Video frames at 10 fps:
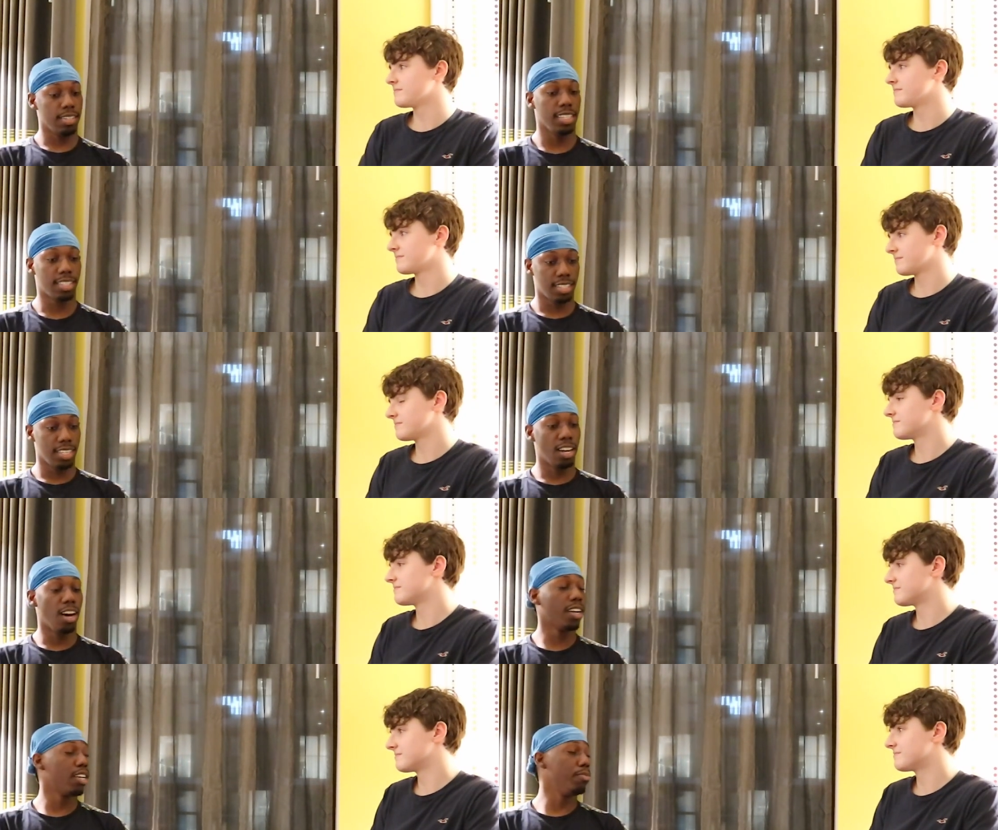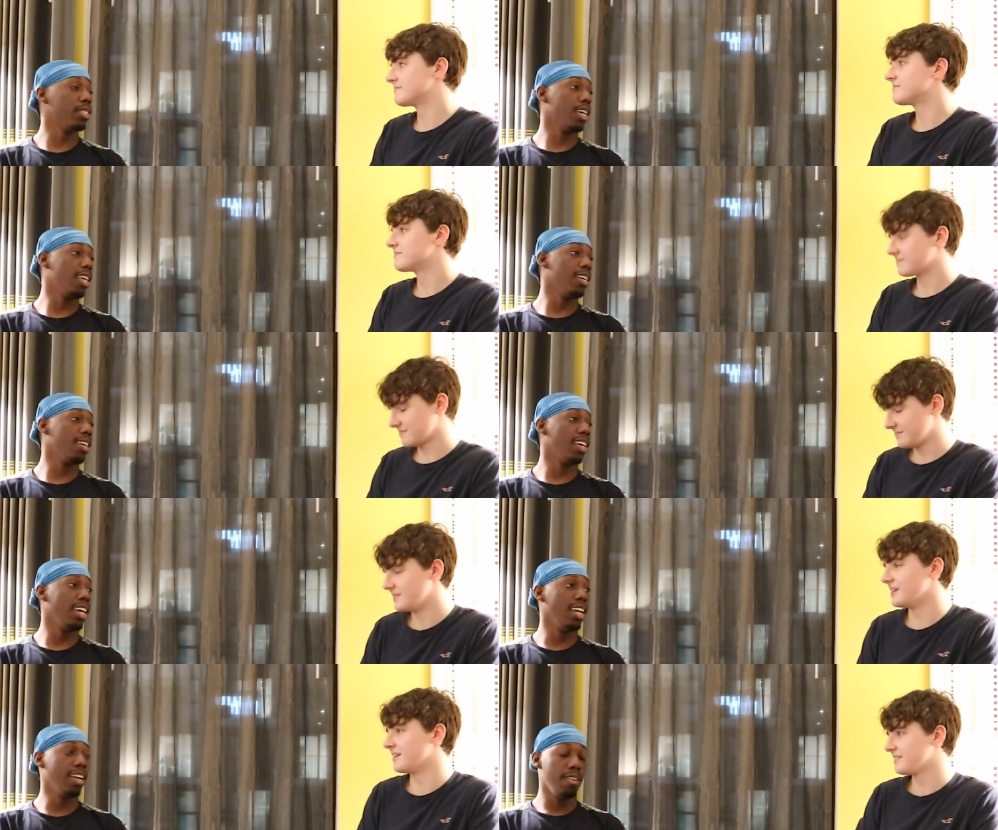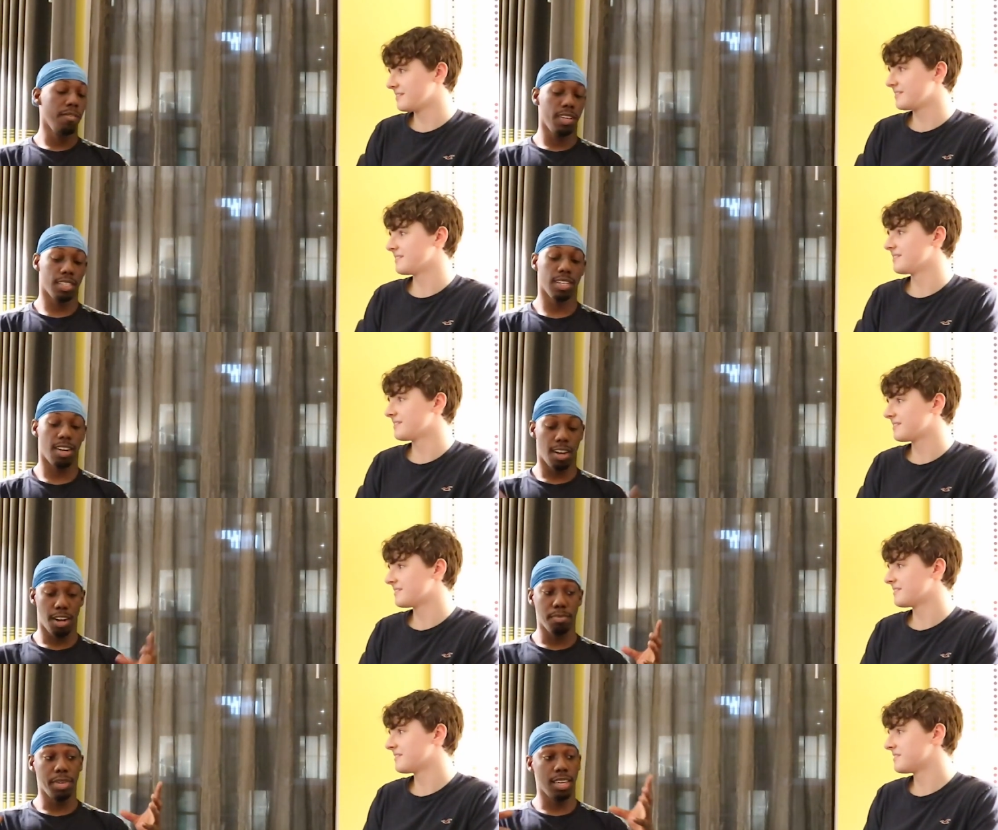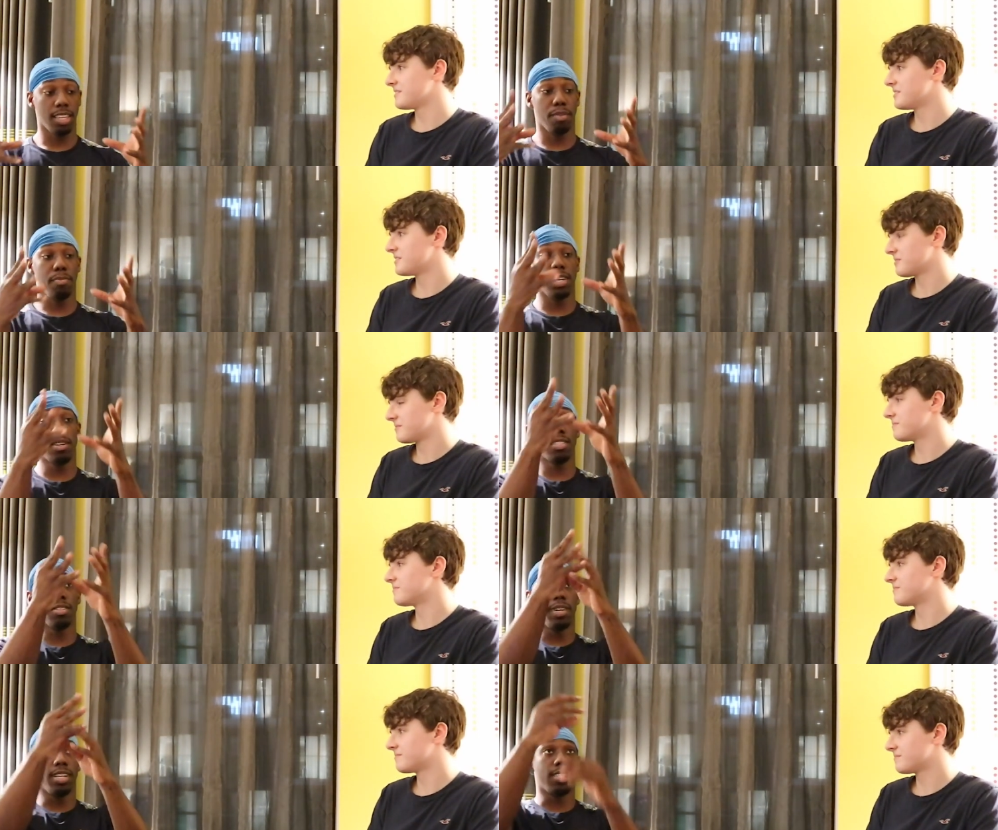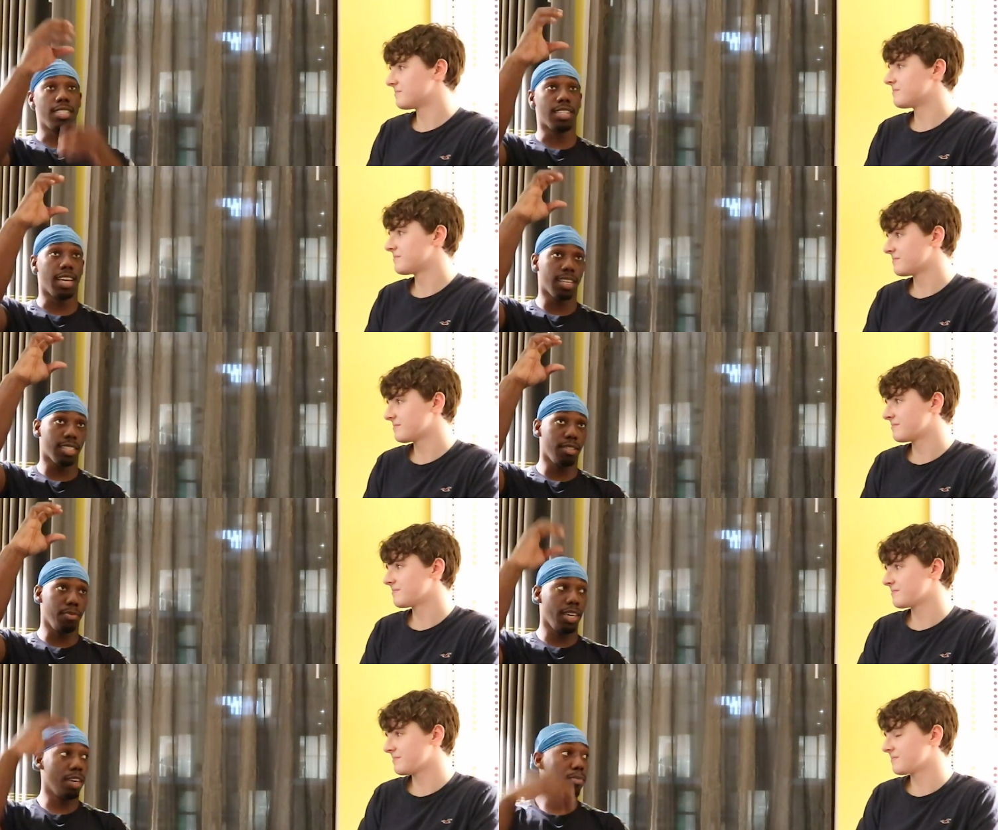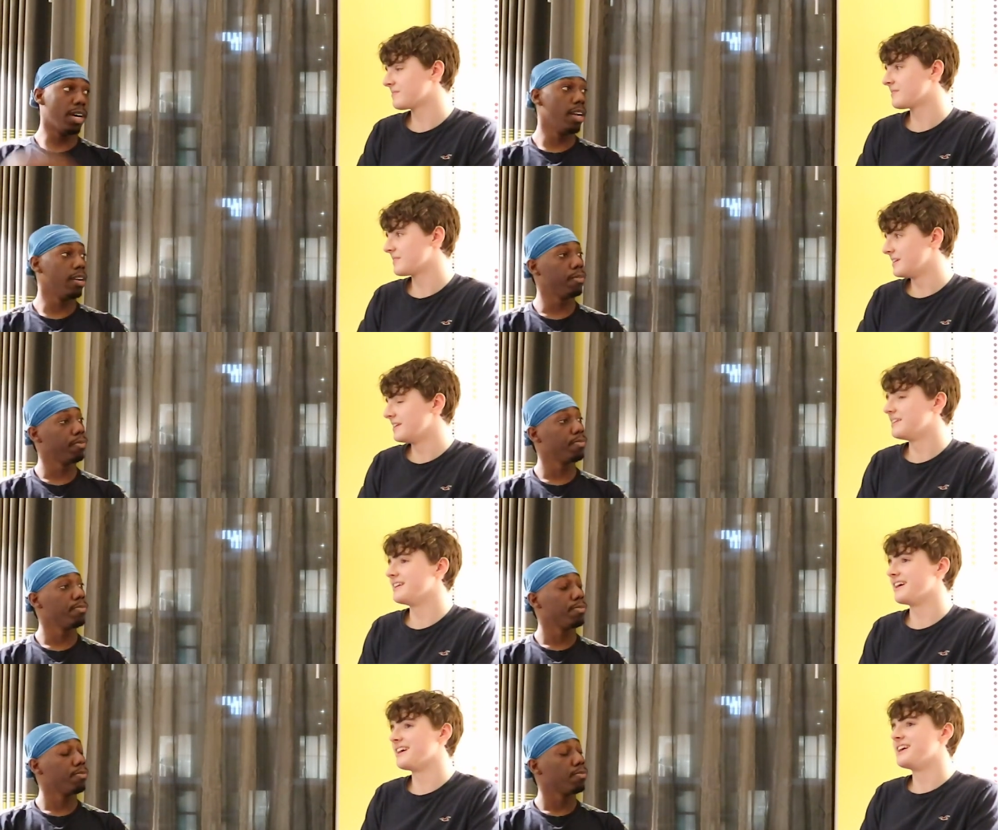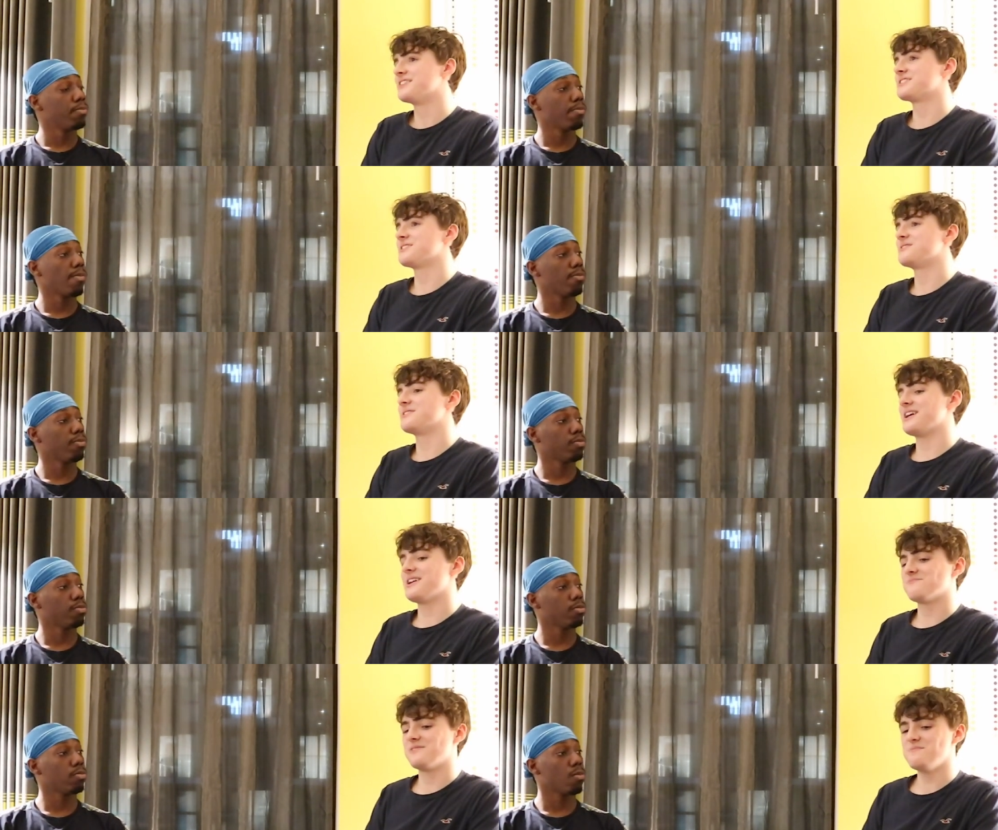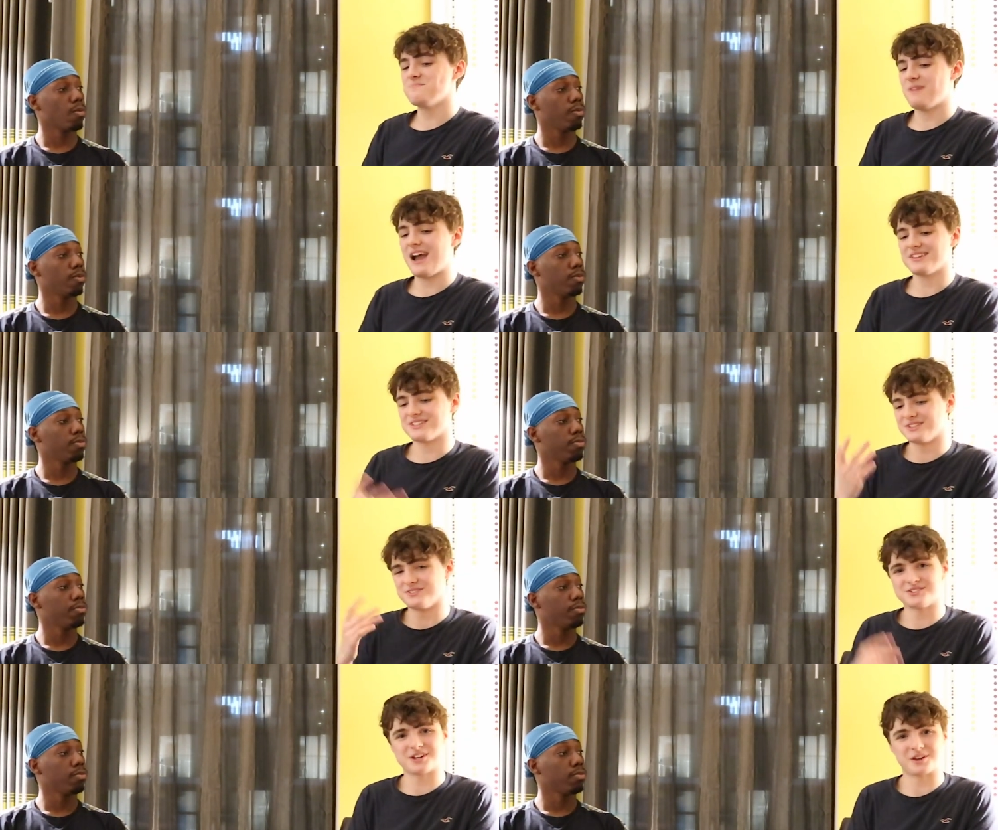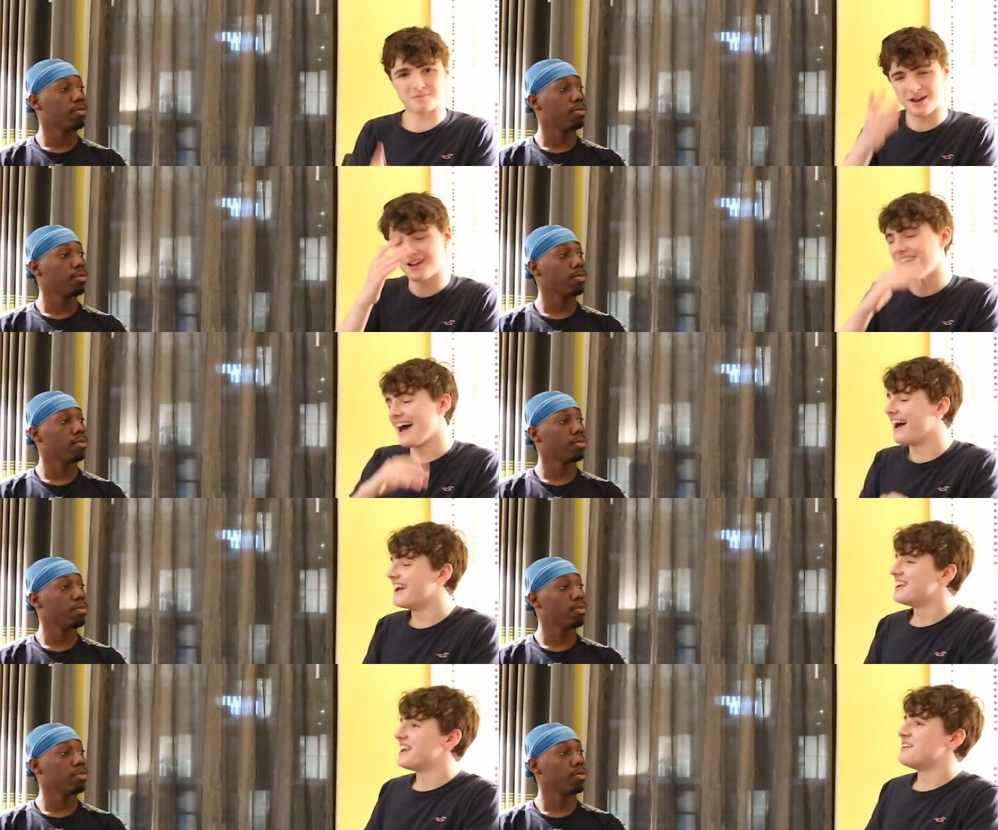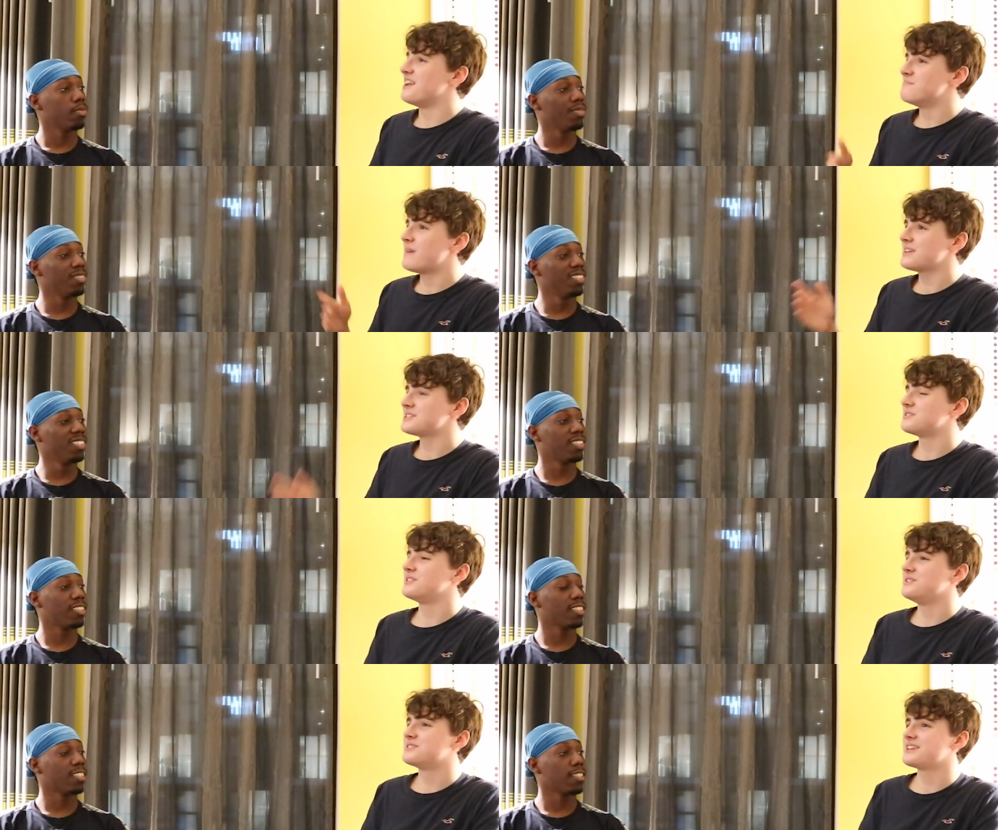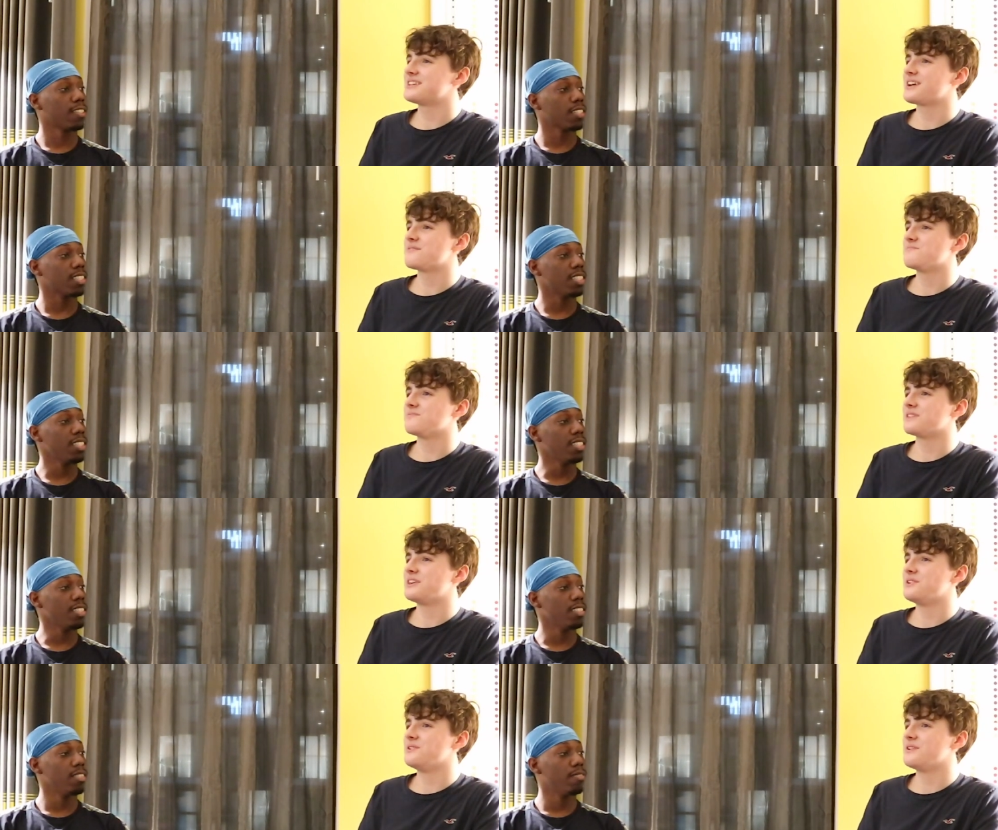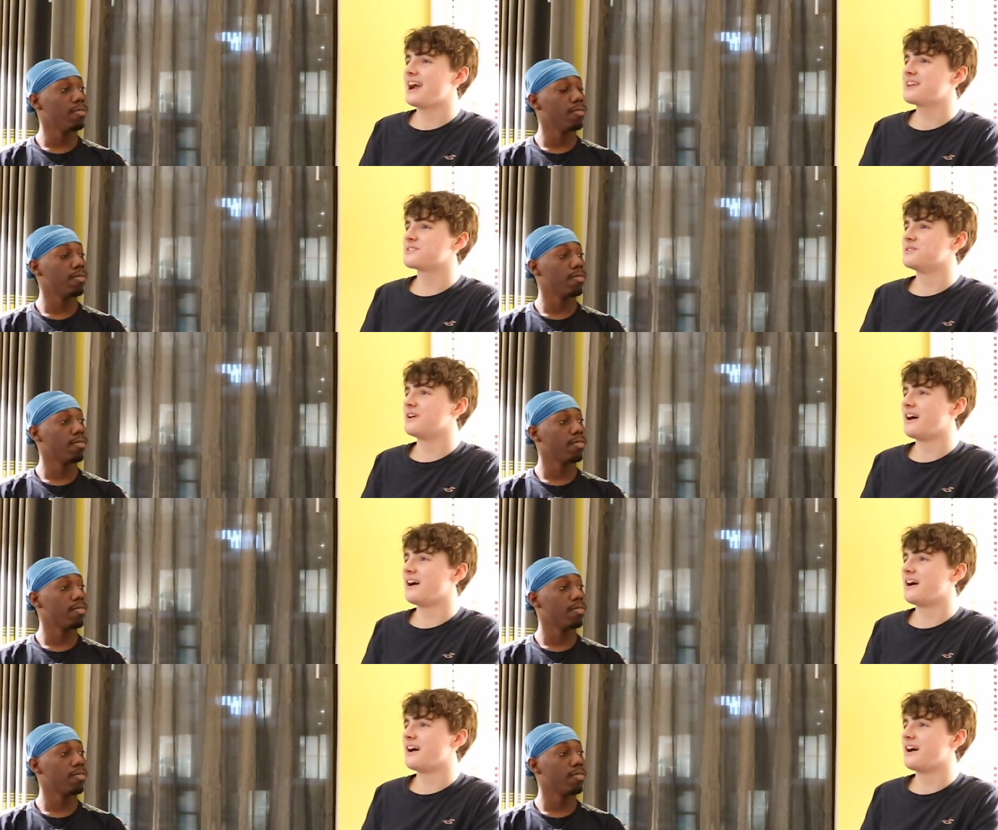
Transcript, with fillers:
Speaker 1: it's it all comes together, and yeah. it's gonna all meet in the middle to where it's just like it's gonna be an empire.
Speaker 2: Yeah. So um, in Pat's interview, shout out Pat. Uh, in, Pat's interview, you said um, you had your